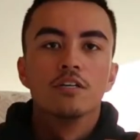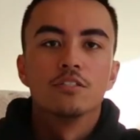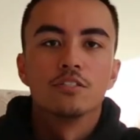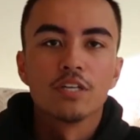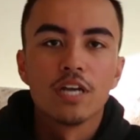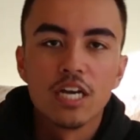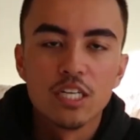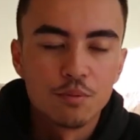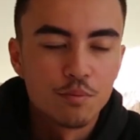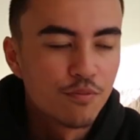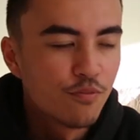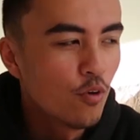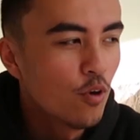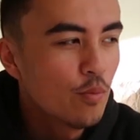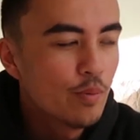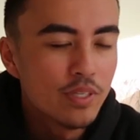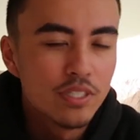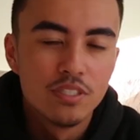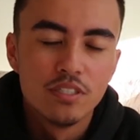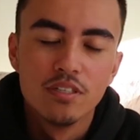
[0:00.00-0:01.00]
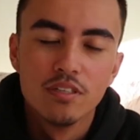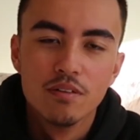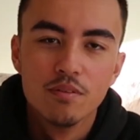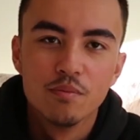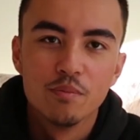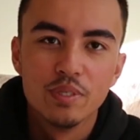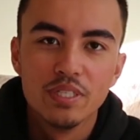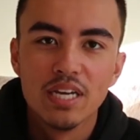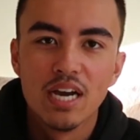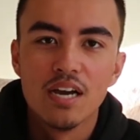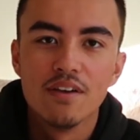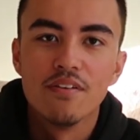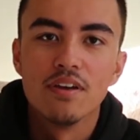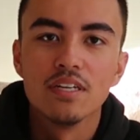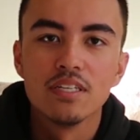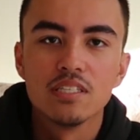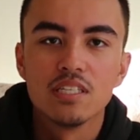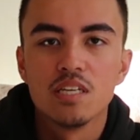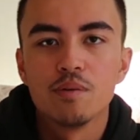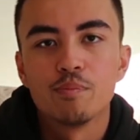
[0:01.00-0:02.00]
So guys, before we dive
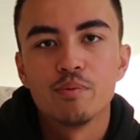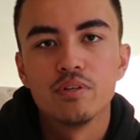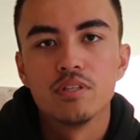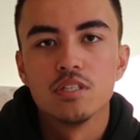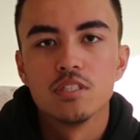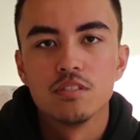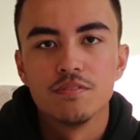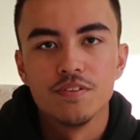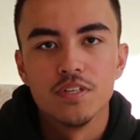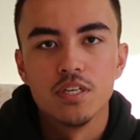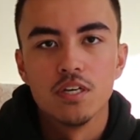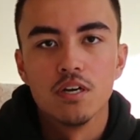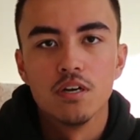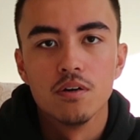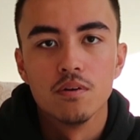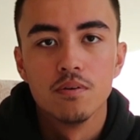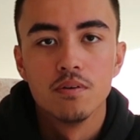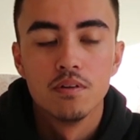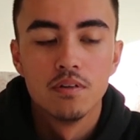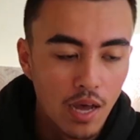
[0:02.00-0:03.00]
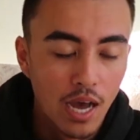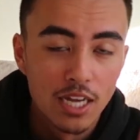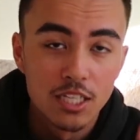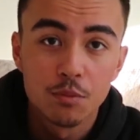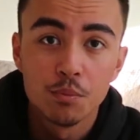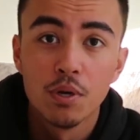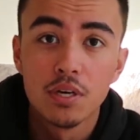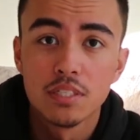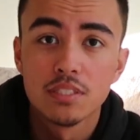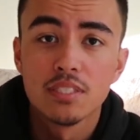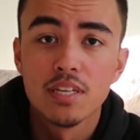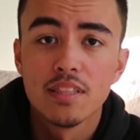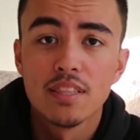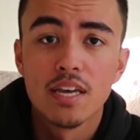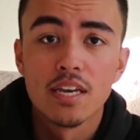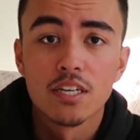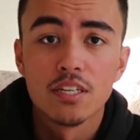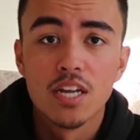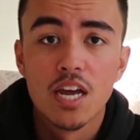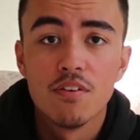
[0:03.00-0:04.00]
any deeper in this video, I just wanted to say
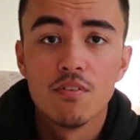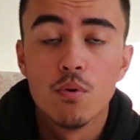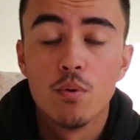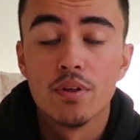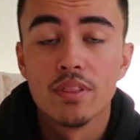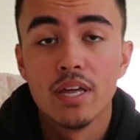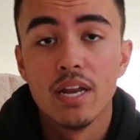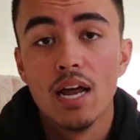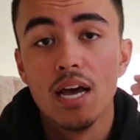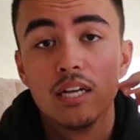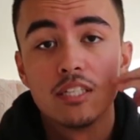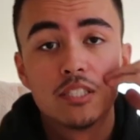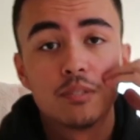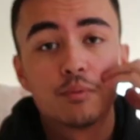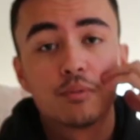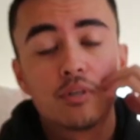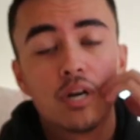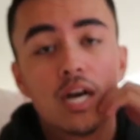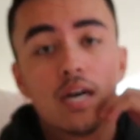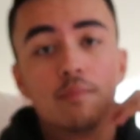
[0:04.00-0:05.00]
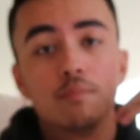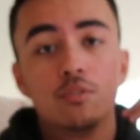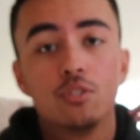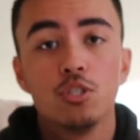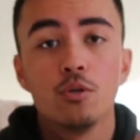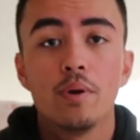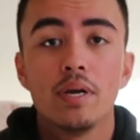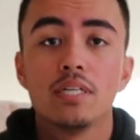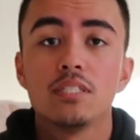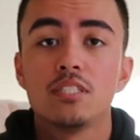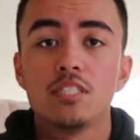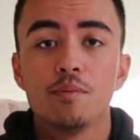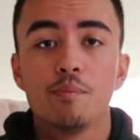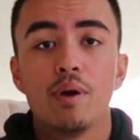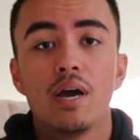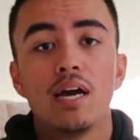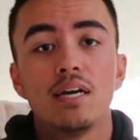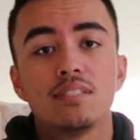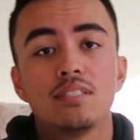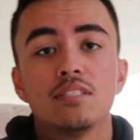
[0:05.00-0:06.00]
thank you to everyone that has subscribed to AC
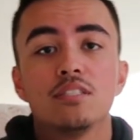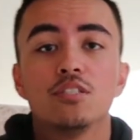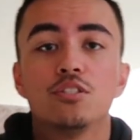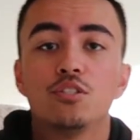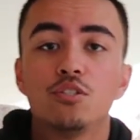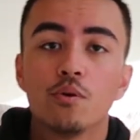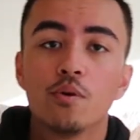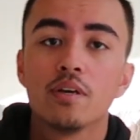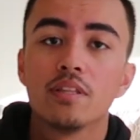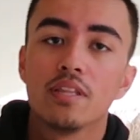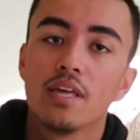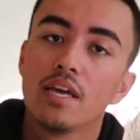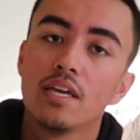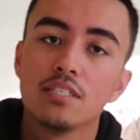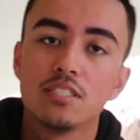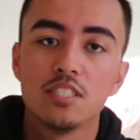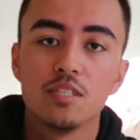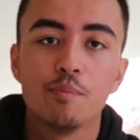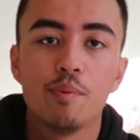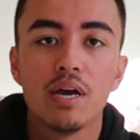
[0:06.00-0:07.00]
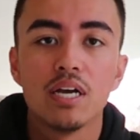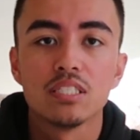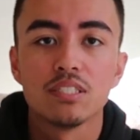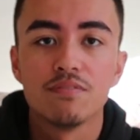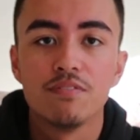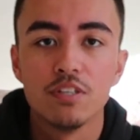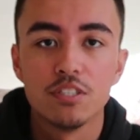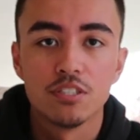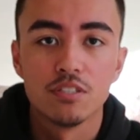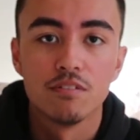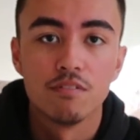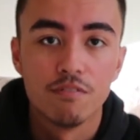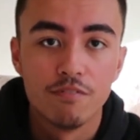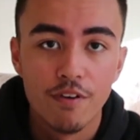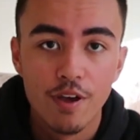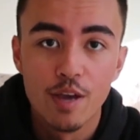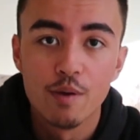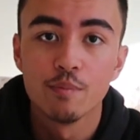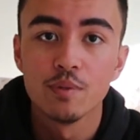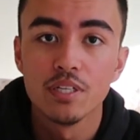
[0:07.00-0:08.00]
Bass and has joined the AC Bass Fishing
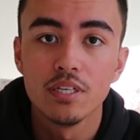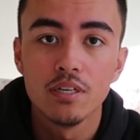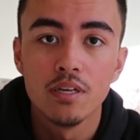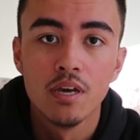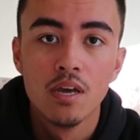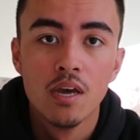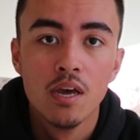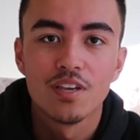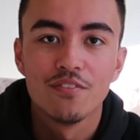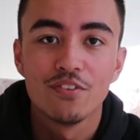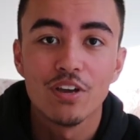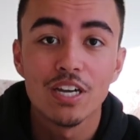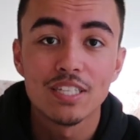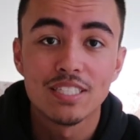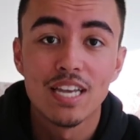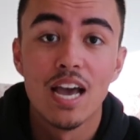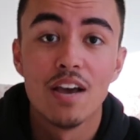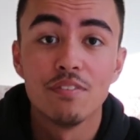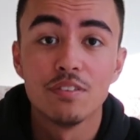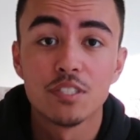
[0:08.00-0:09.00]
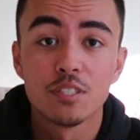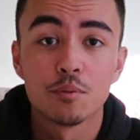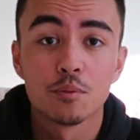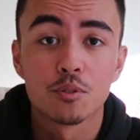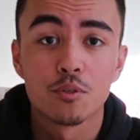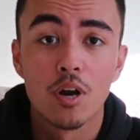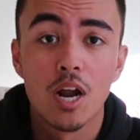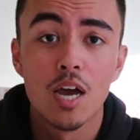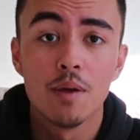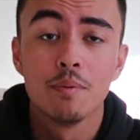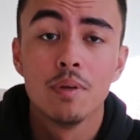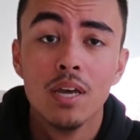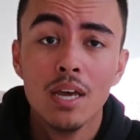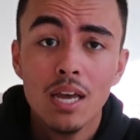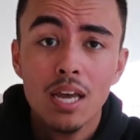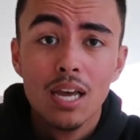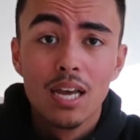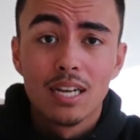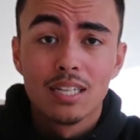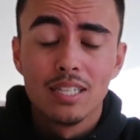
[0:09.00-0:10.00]
family. If you guys haven't subscribed,
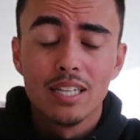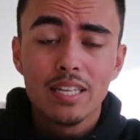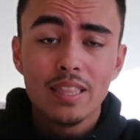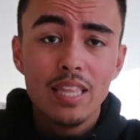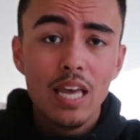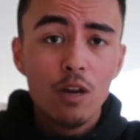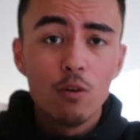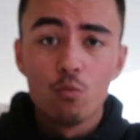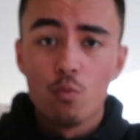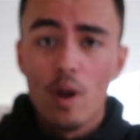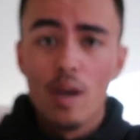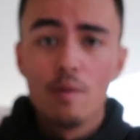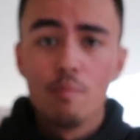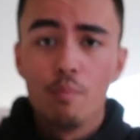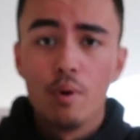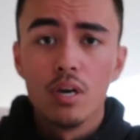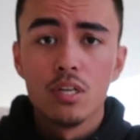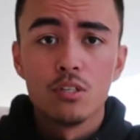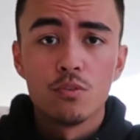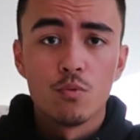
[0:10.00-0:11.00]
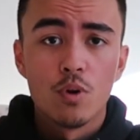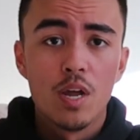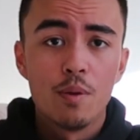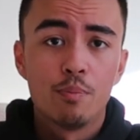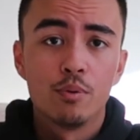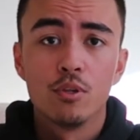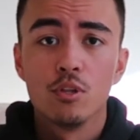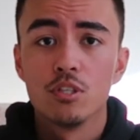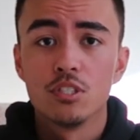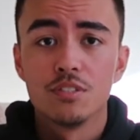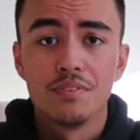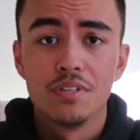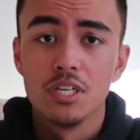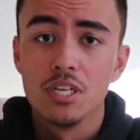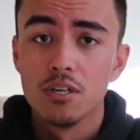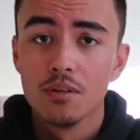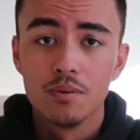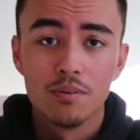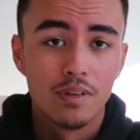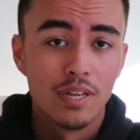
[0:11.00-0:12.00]
click that red button right below this
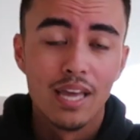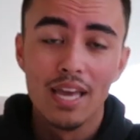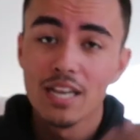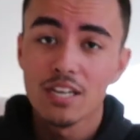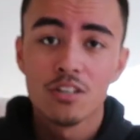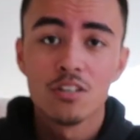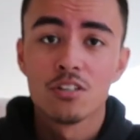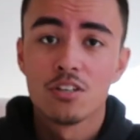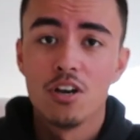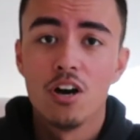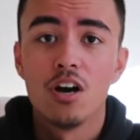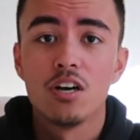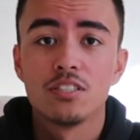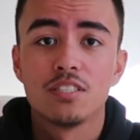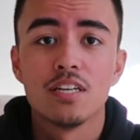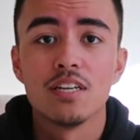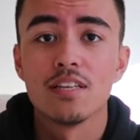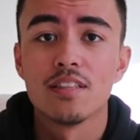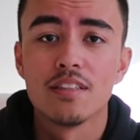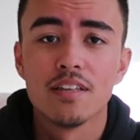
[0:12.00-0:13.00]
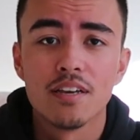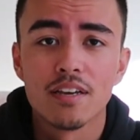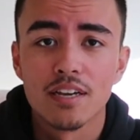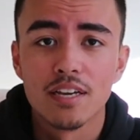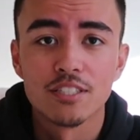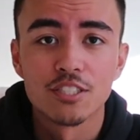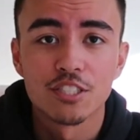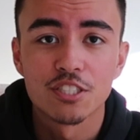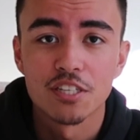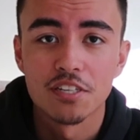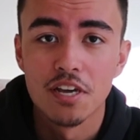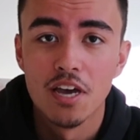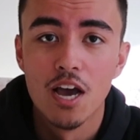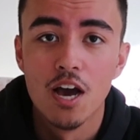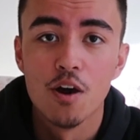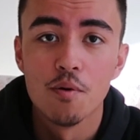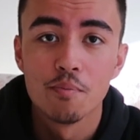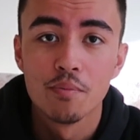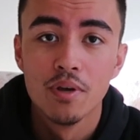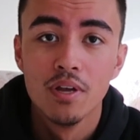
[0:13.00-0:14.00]
video. It ain't gonna cost anything. It's just gonna
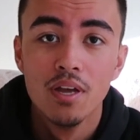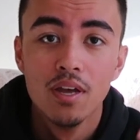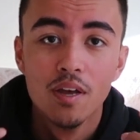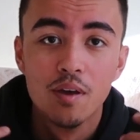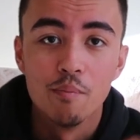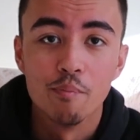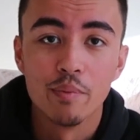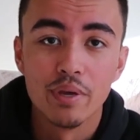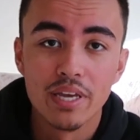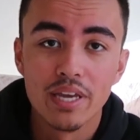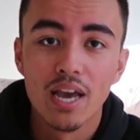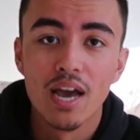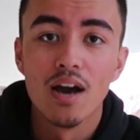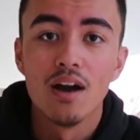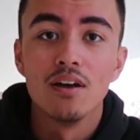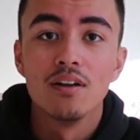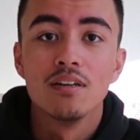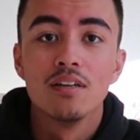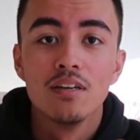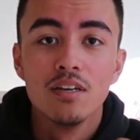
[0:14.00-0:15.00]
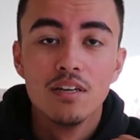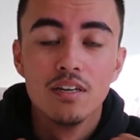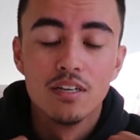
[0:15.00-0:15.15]
help me out